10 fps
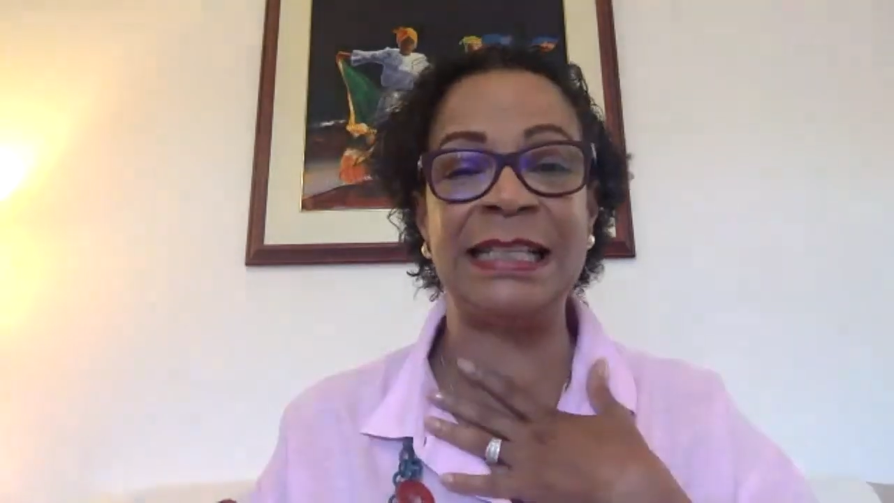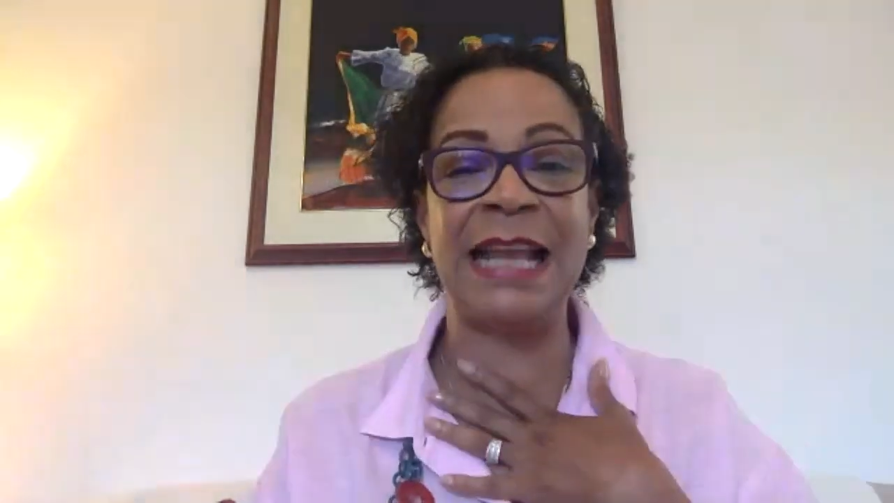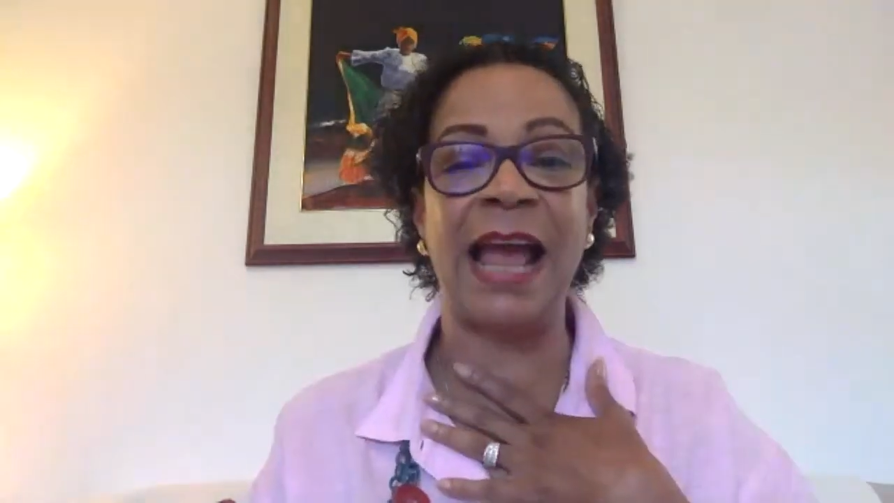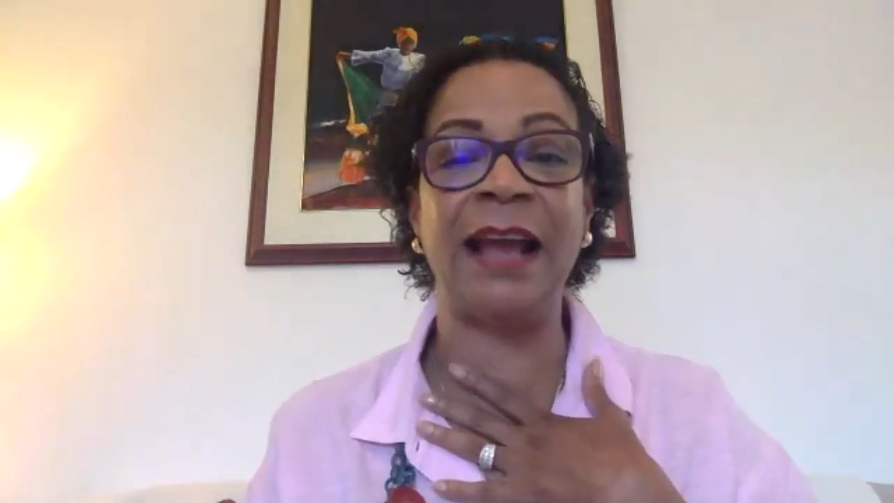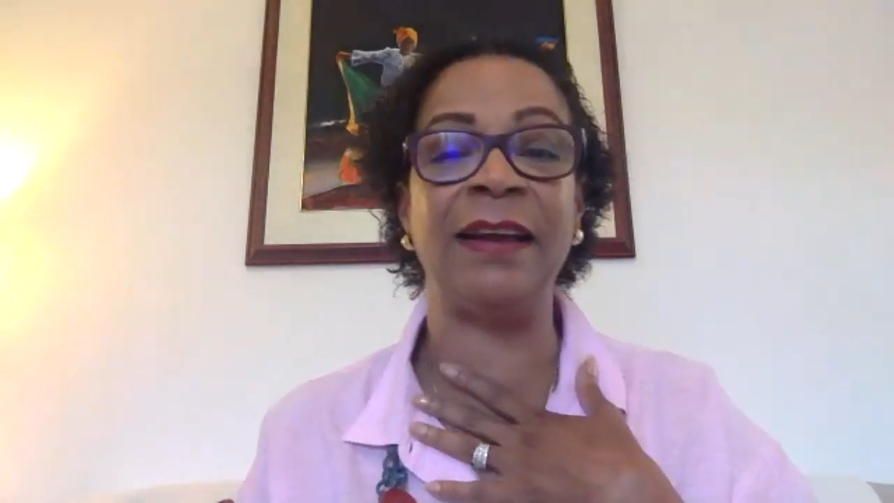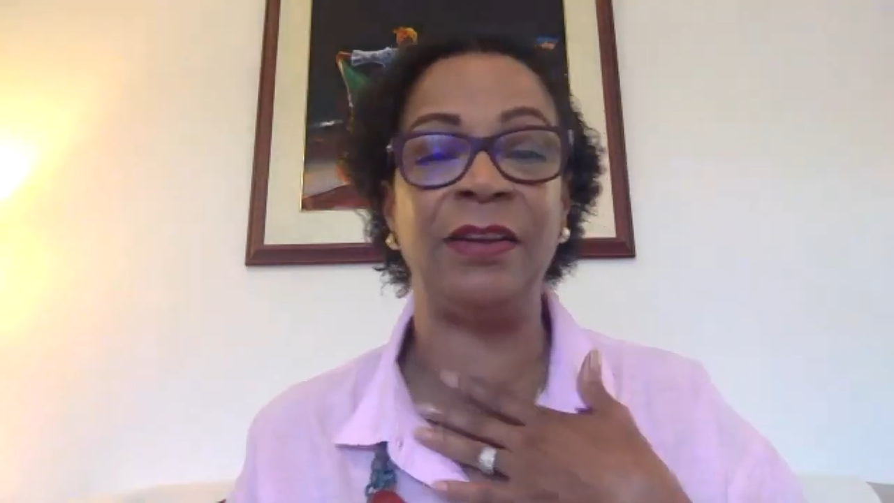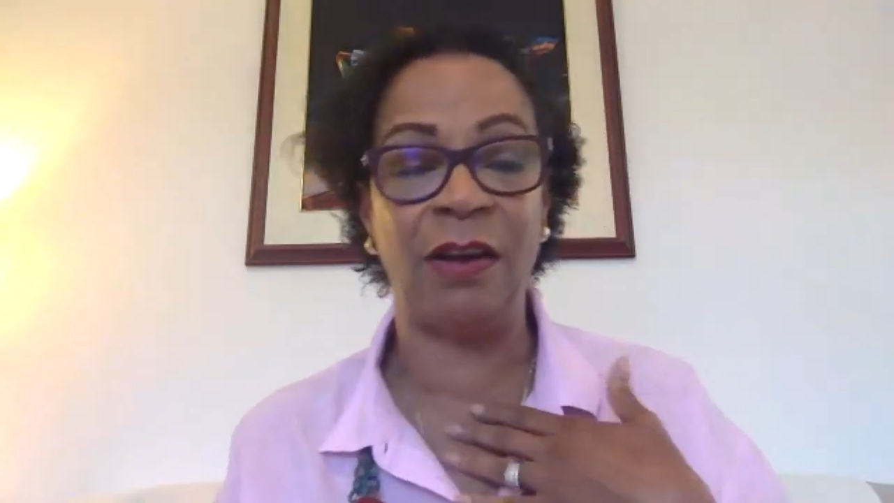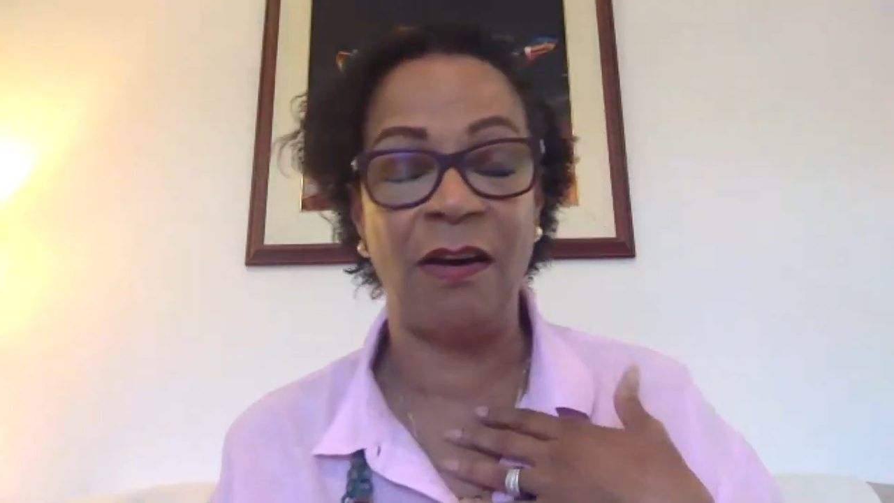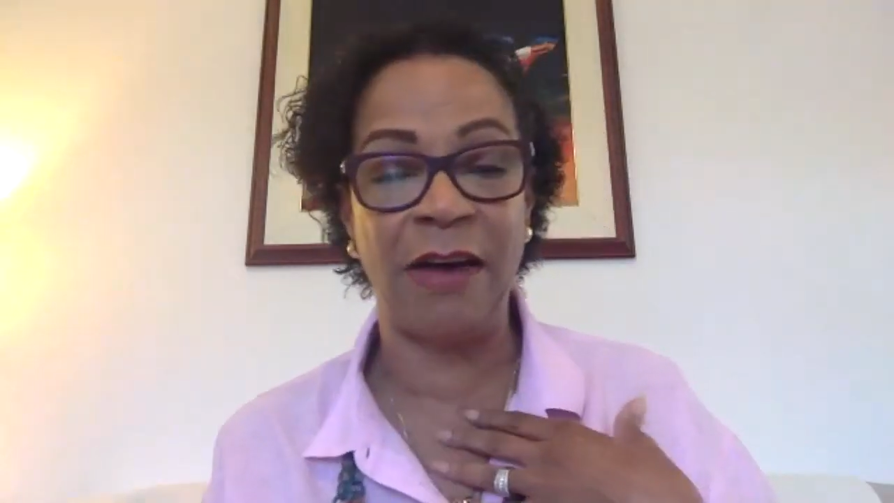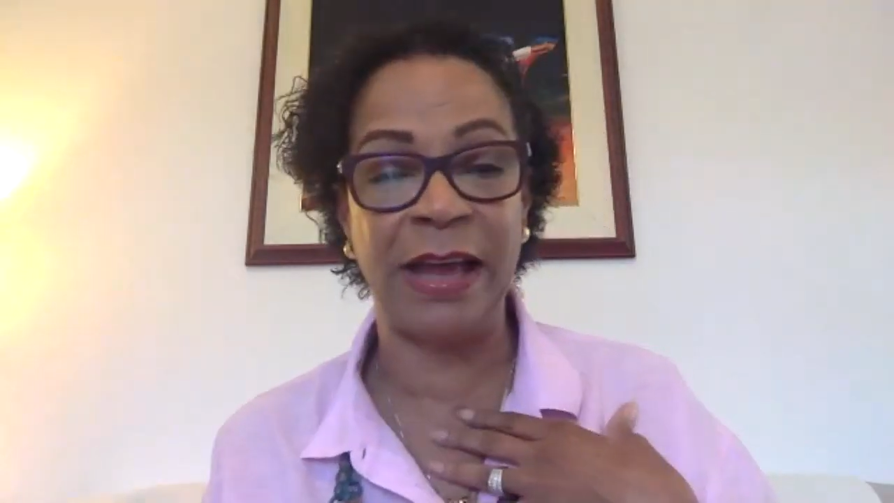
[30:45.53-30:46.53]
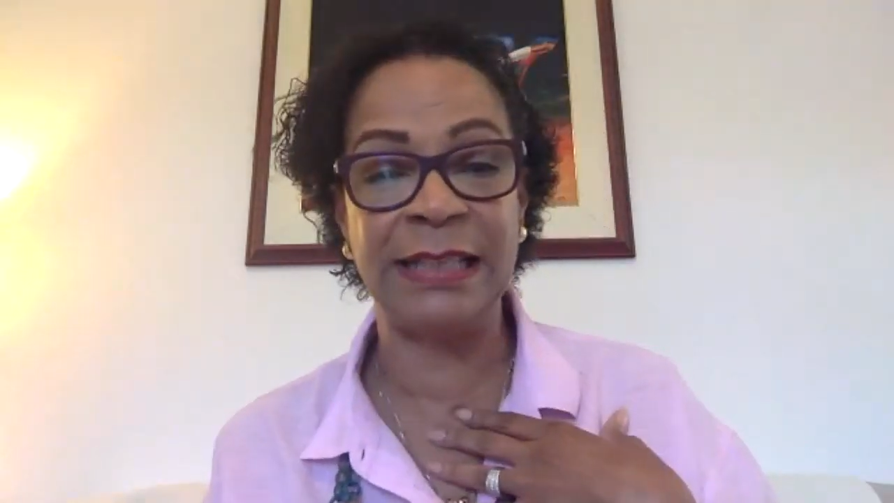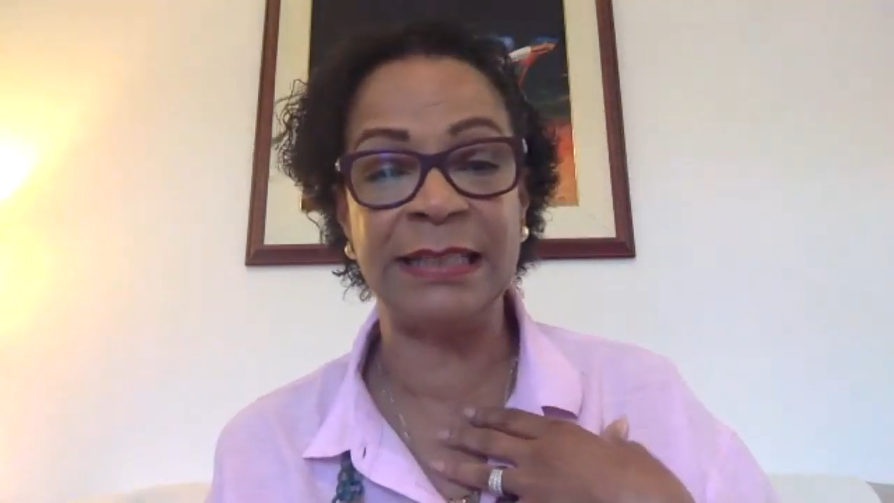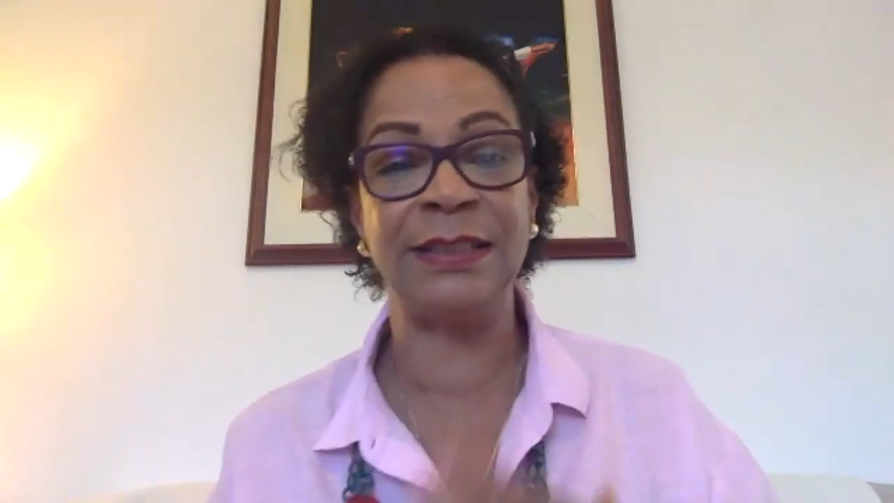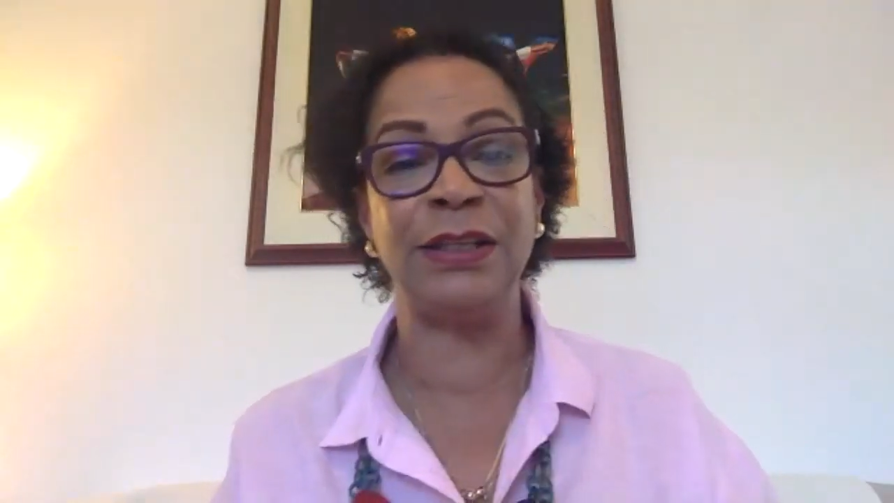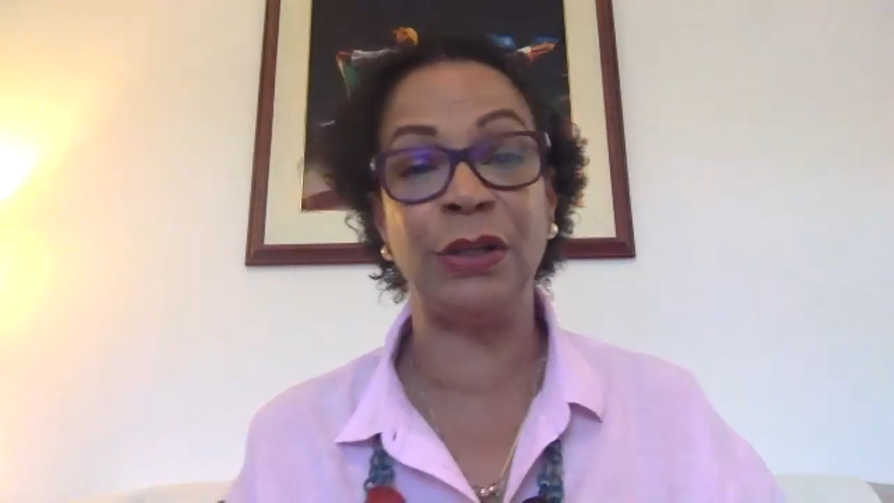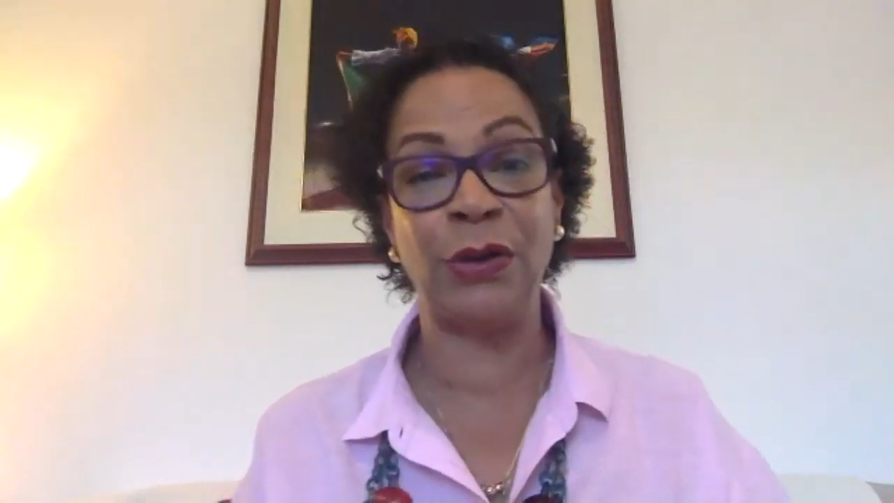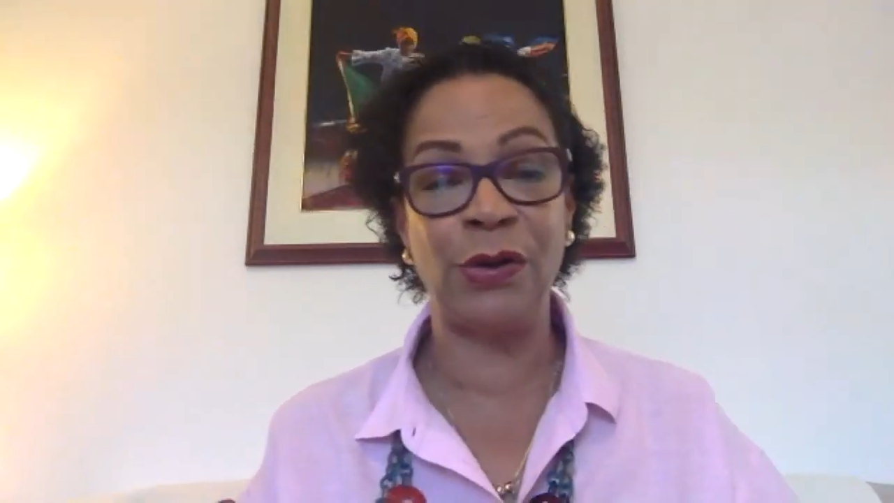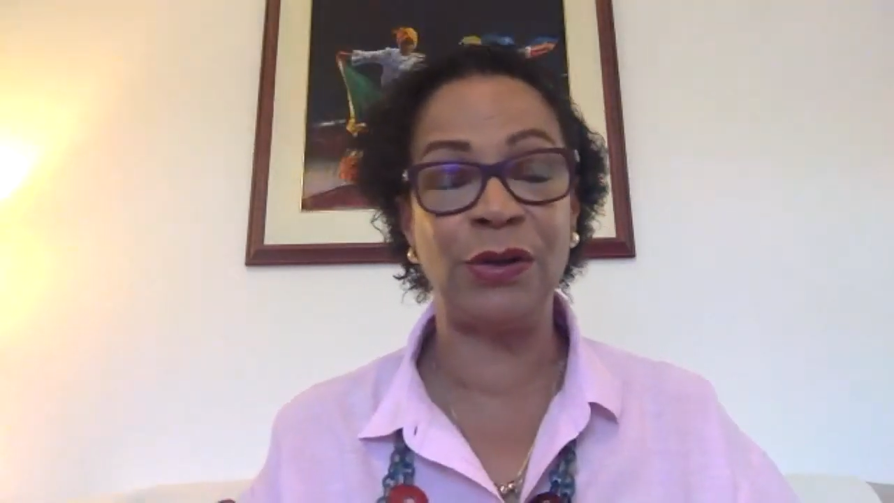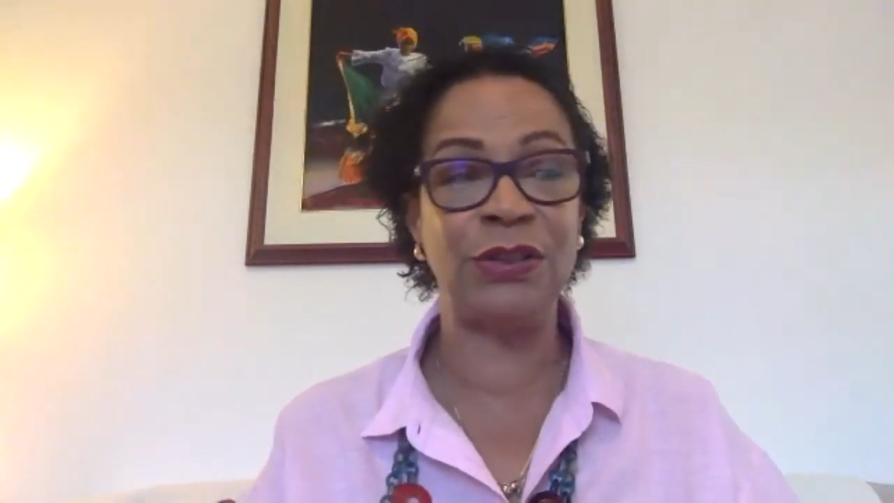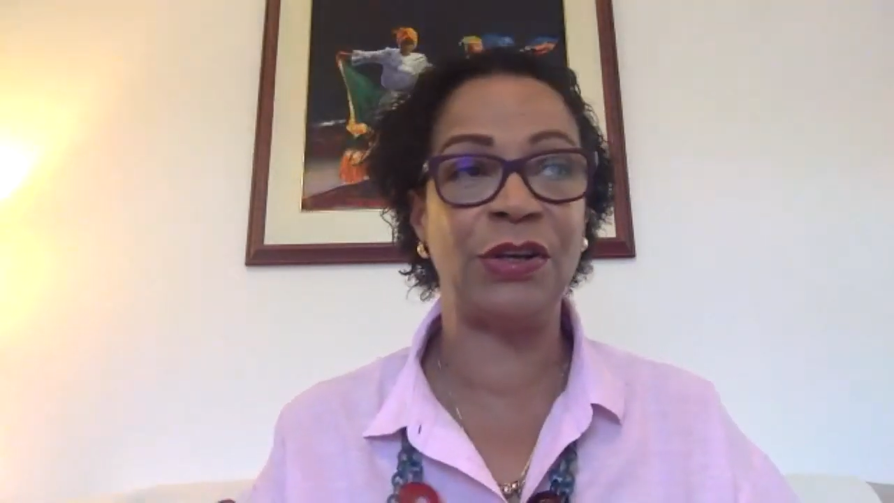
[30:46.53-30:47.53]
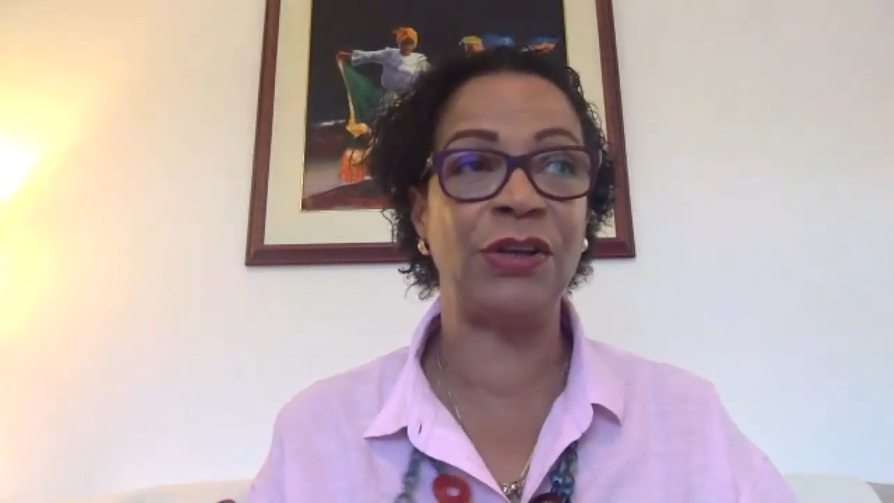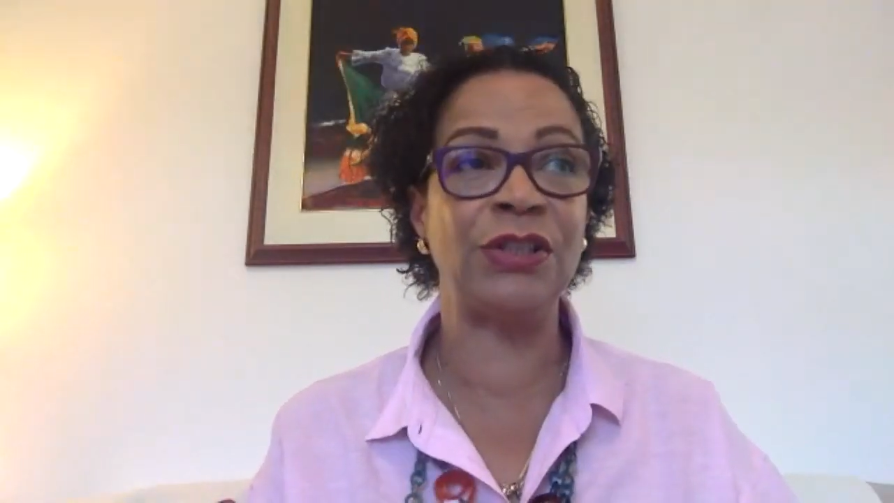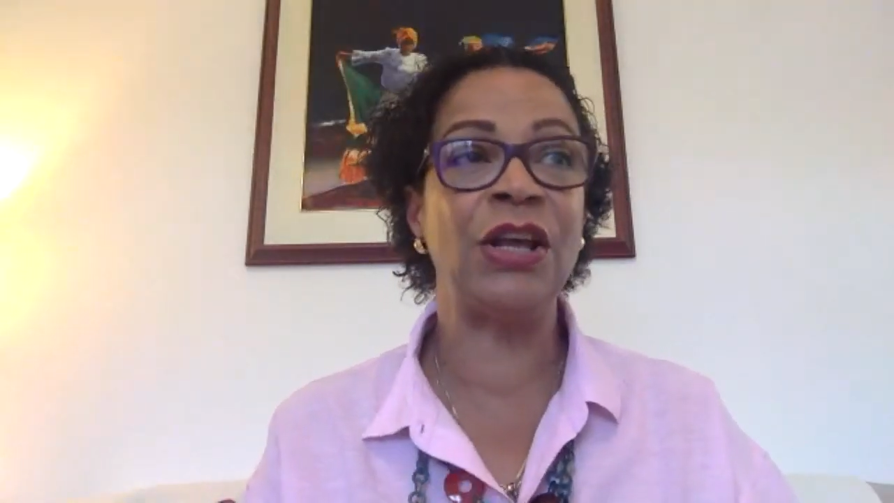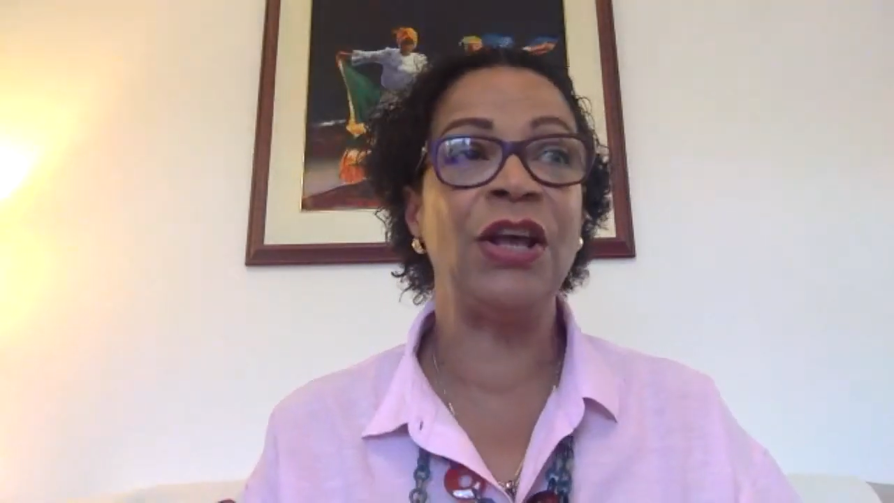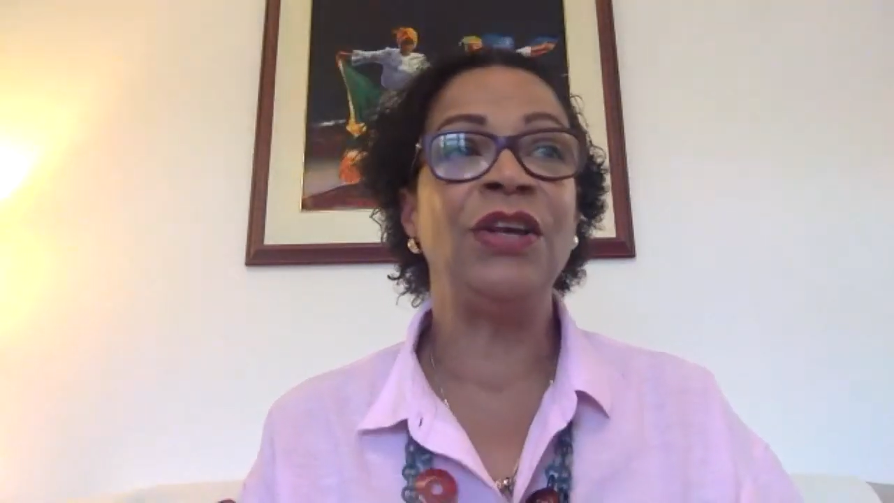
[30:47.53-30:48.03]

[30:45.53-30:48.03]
neck, and eyes, and the décolletage.